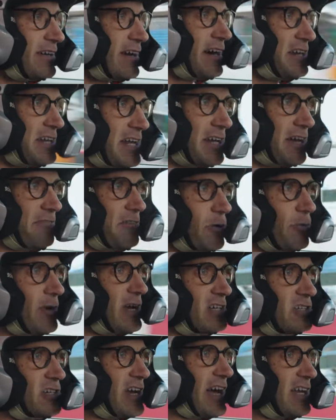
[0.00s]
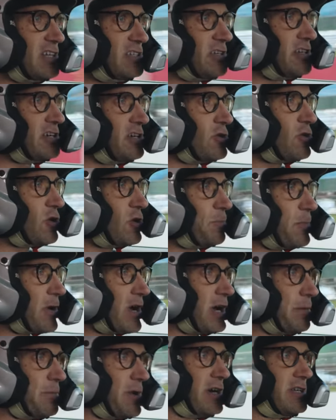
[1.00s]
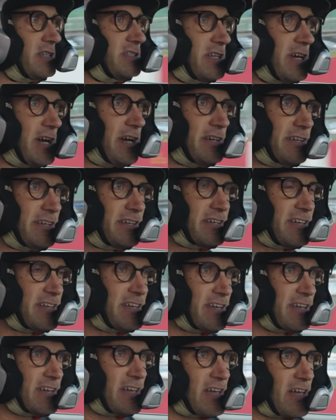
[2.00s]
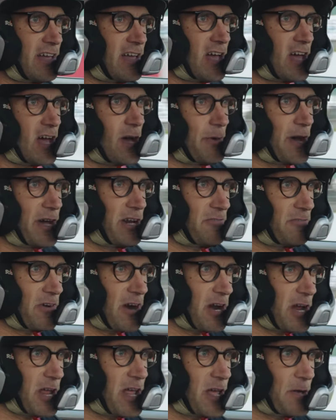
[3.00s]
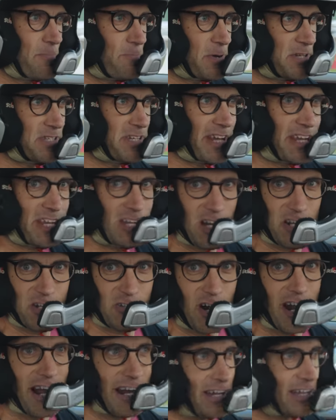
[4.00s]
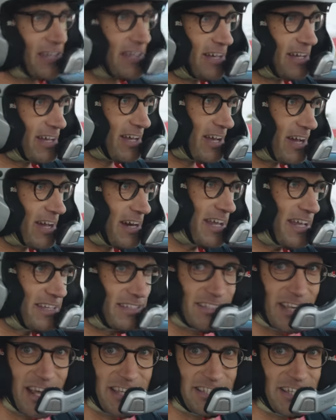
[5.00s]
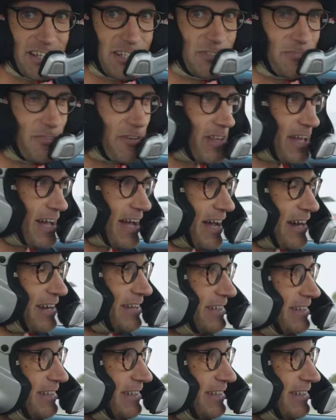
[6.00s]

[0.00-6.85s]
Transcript: I did have a quick chat to Jörg Bergmeister about a very particular track and his settings for that.